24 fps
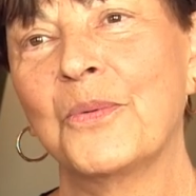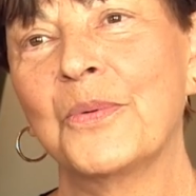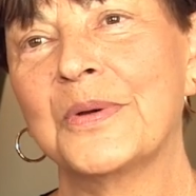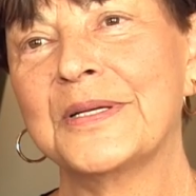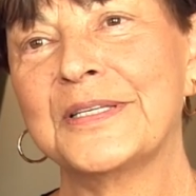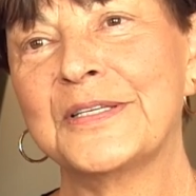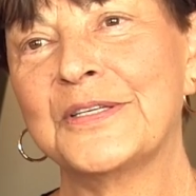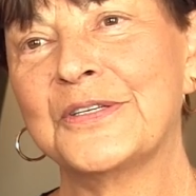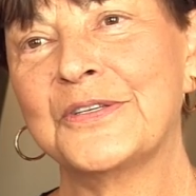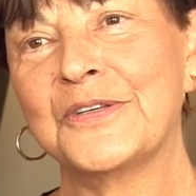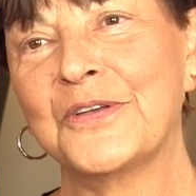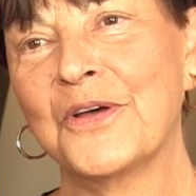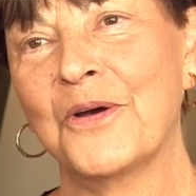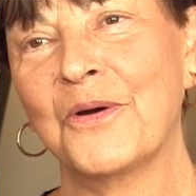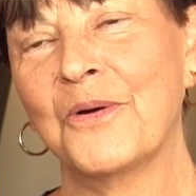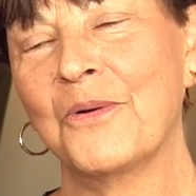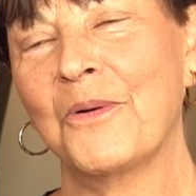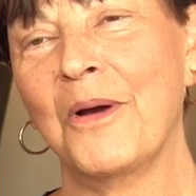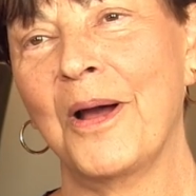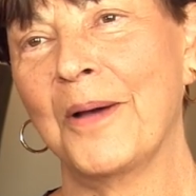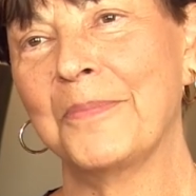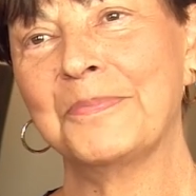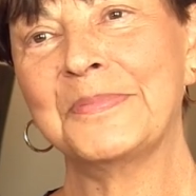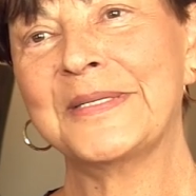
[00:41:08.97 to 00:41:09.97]
was
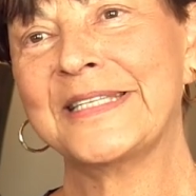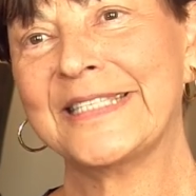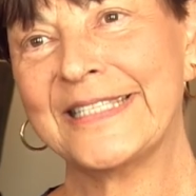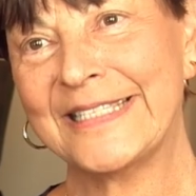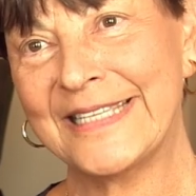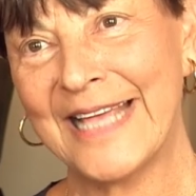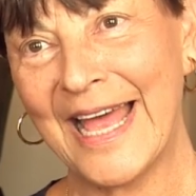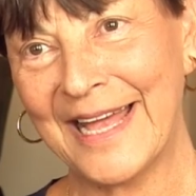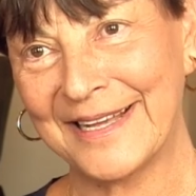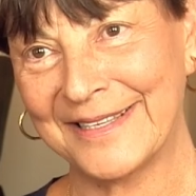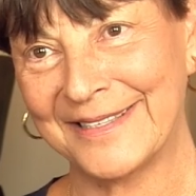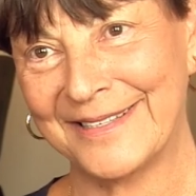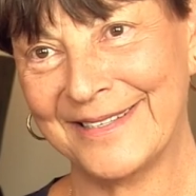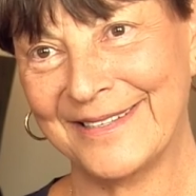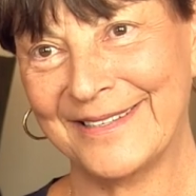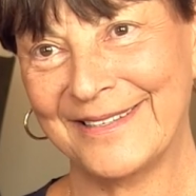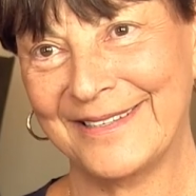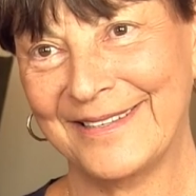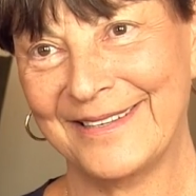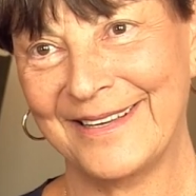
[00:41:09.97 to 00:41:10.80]
so upset